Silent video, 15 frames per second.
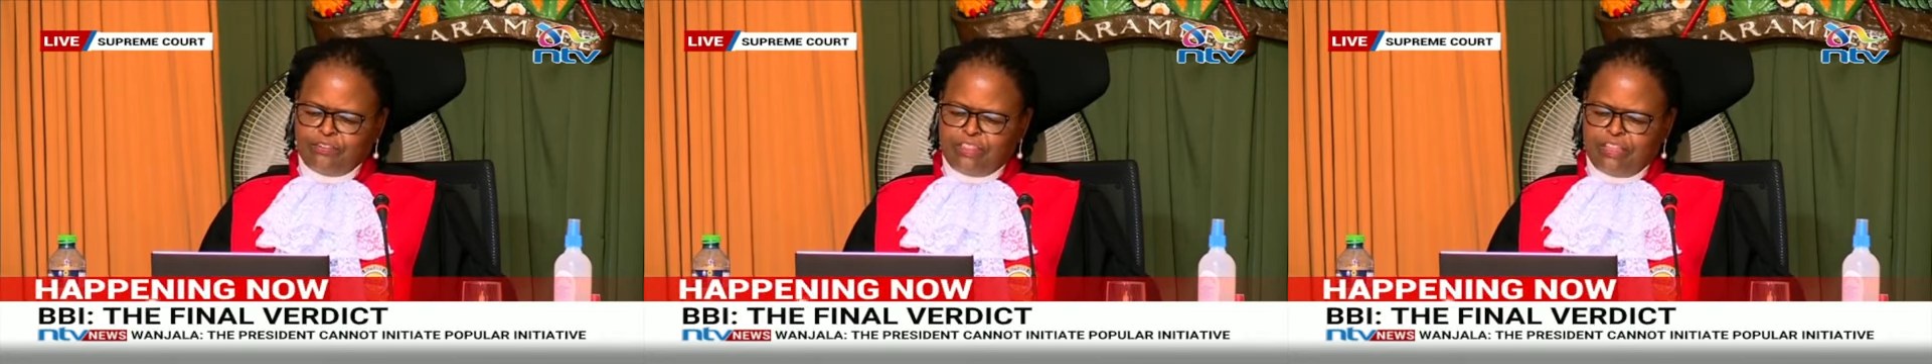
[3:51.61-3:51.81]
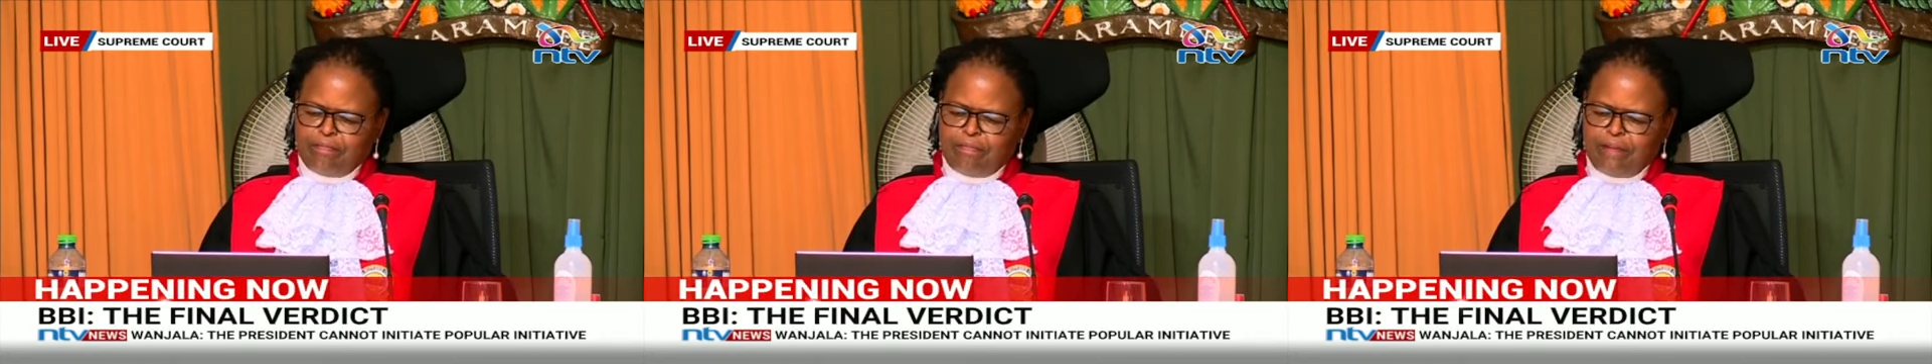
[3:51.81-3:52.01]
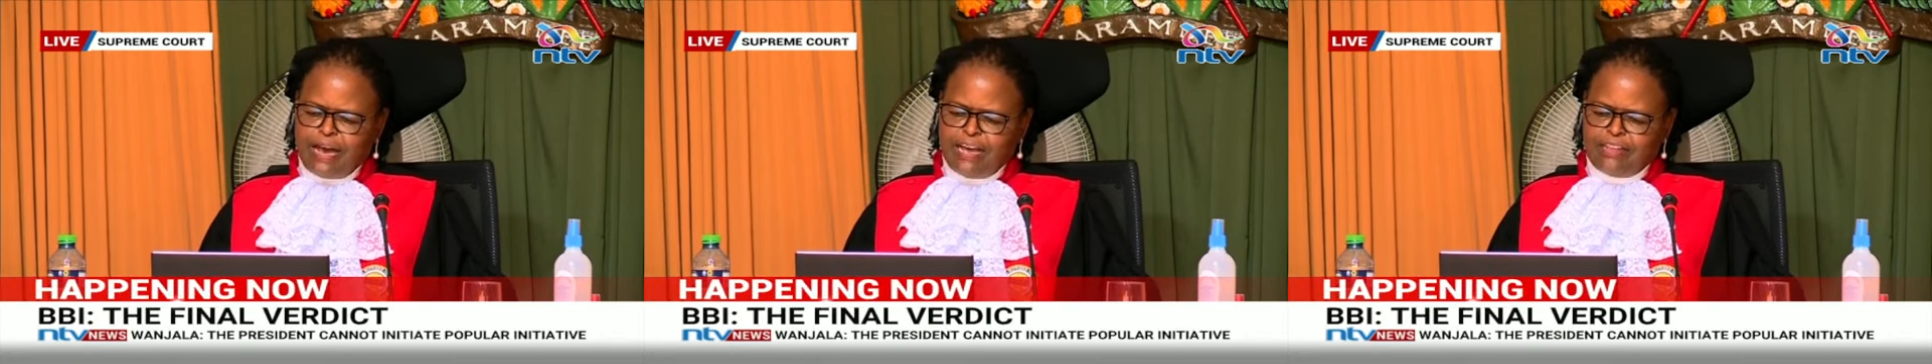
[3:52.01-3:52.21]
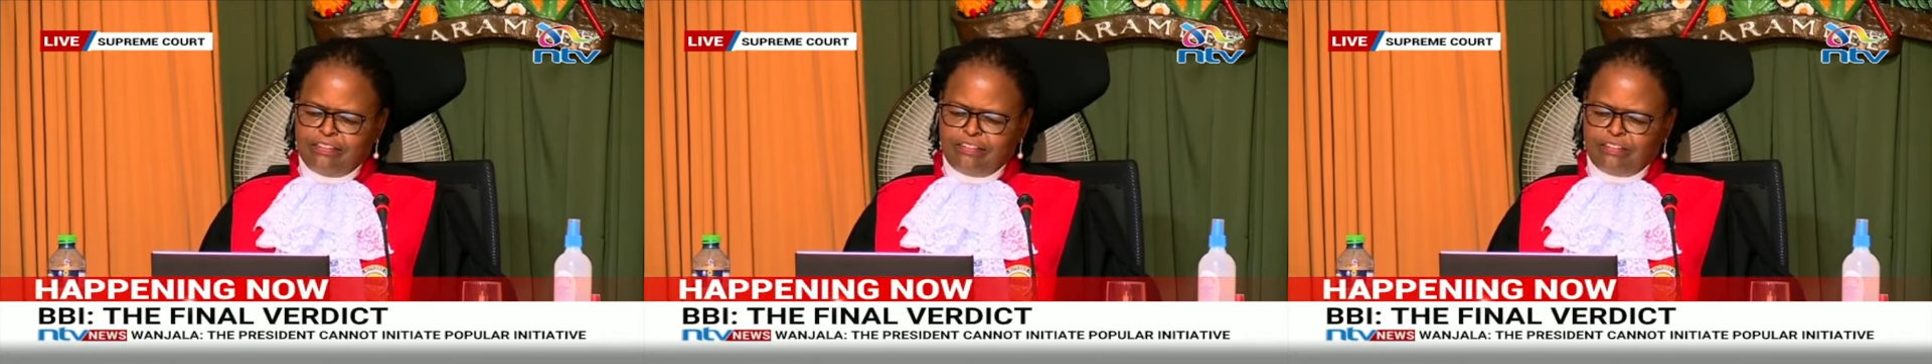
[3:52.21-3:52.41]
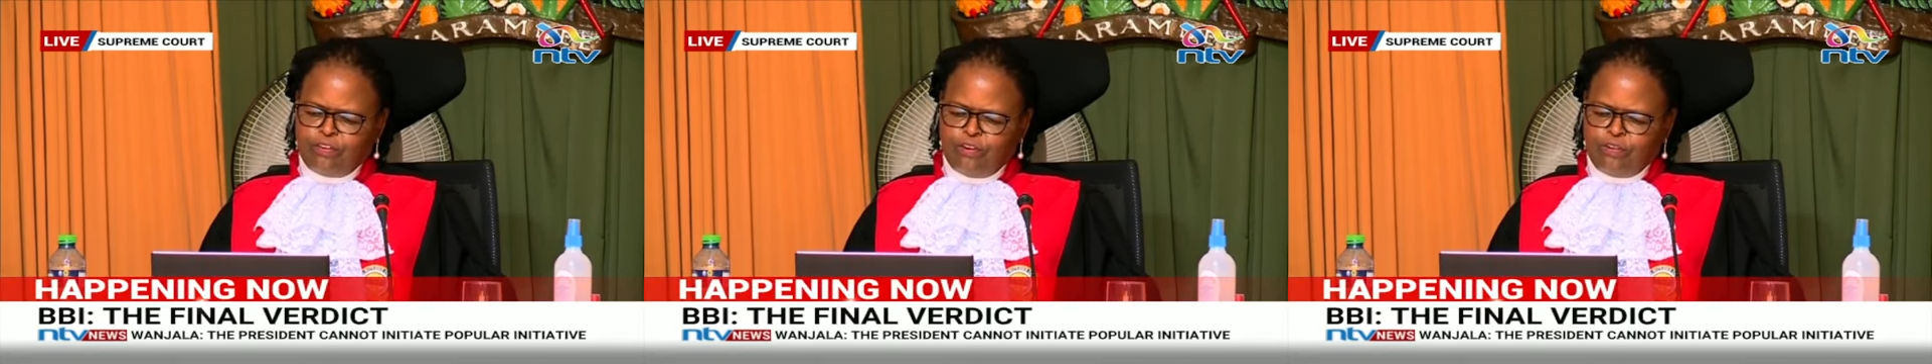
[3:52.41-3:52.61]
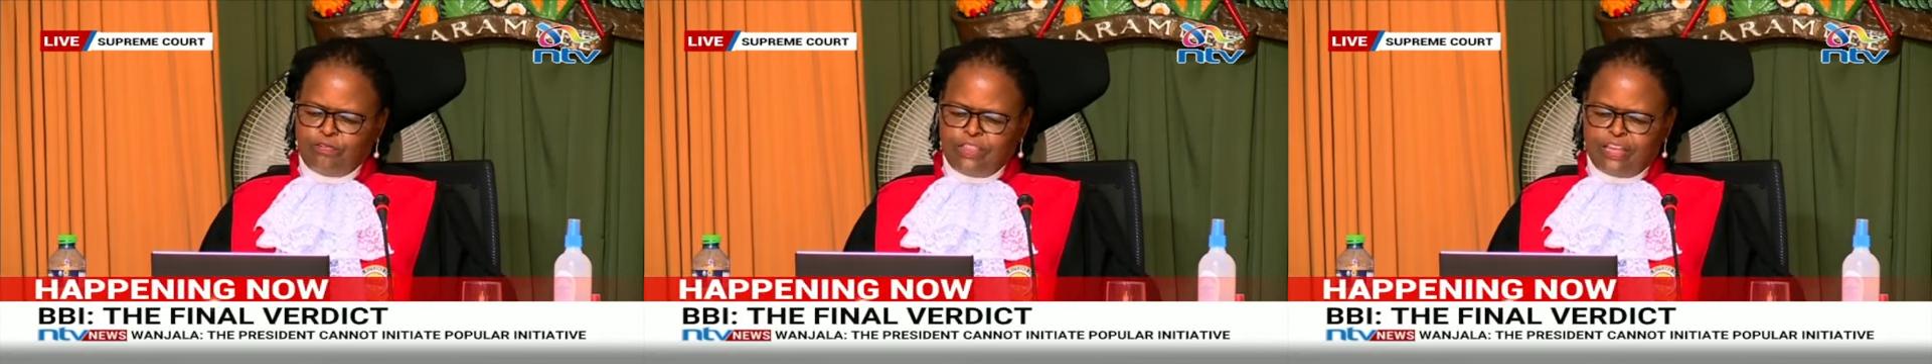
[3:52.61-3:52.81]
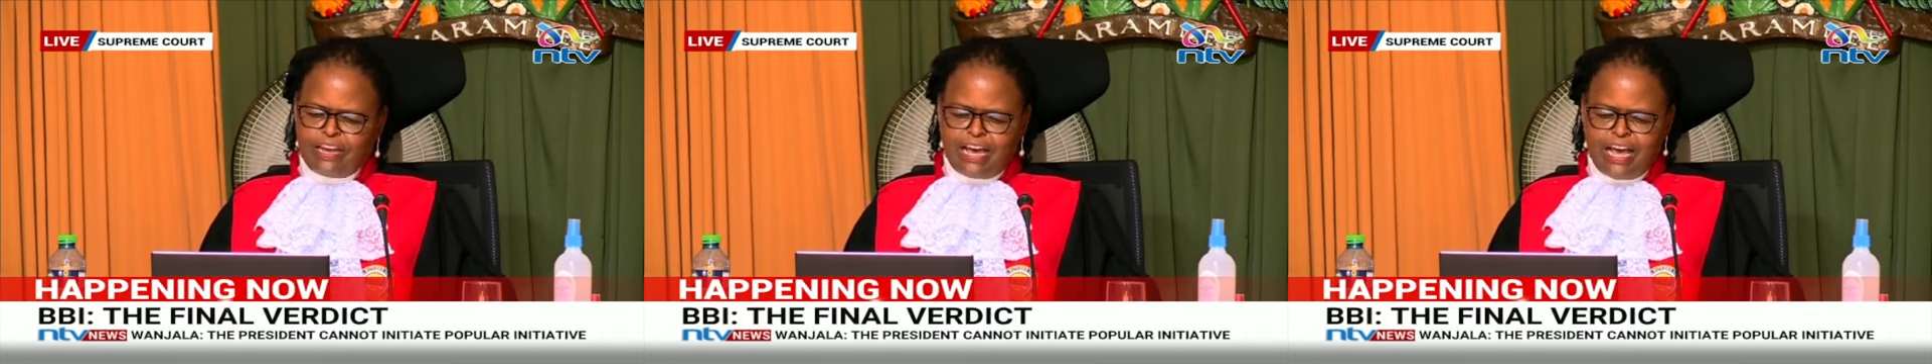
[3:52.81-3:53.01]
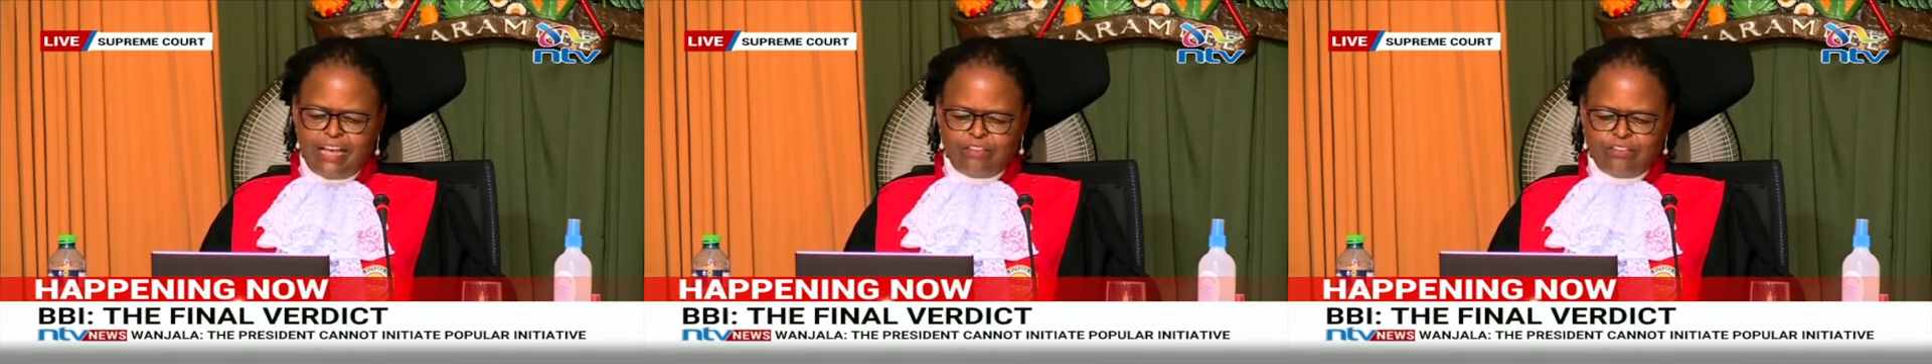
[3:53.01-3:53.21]
on the part of the
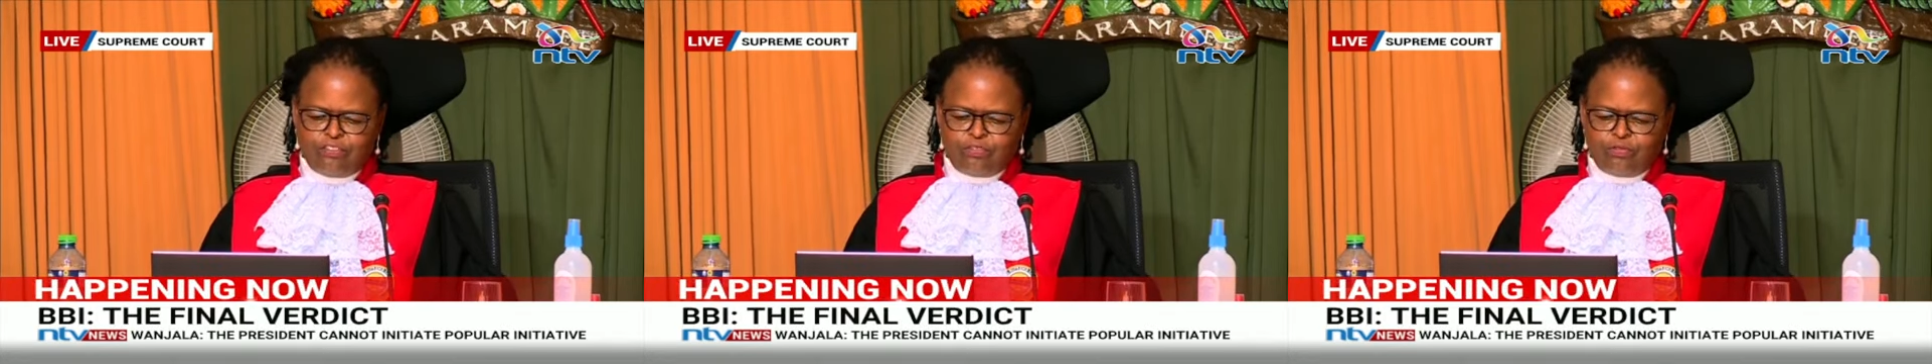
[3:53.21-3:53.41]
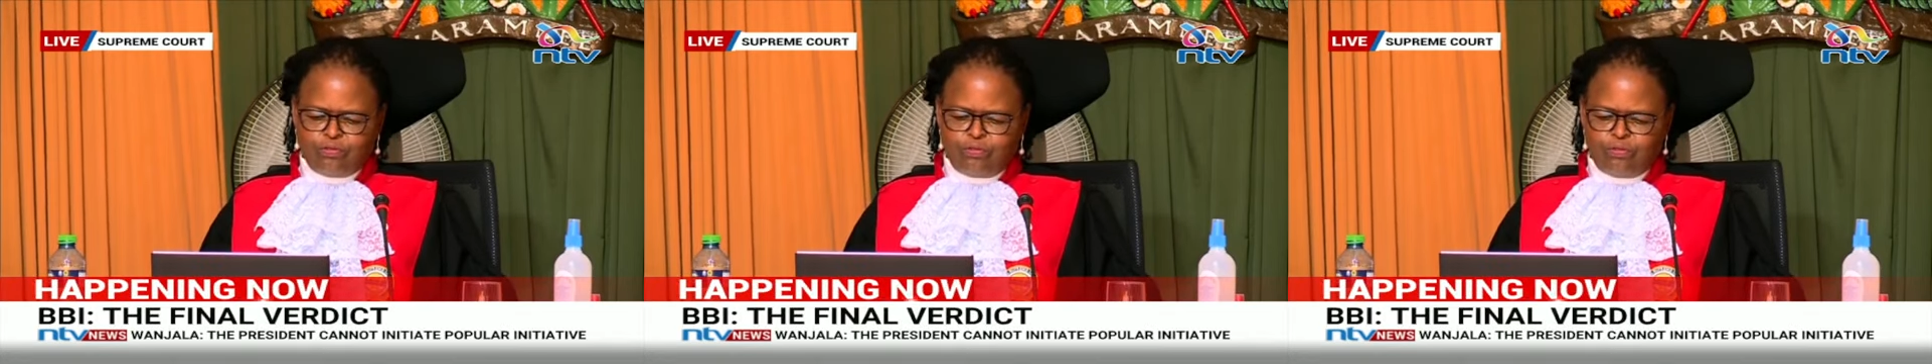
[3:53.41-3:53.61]
counsel.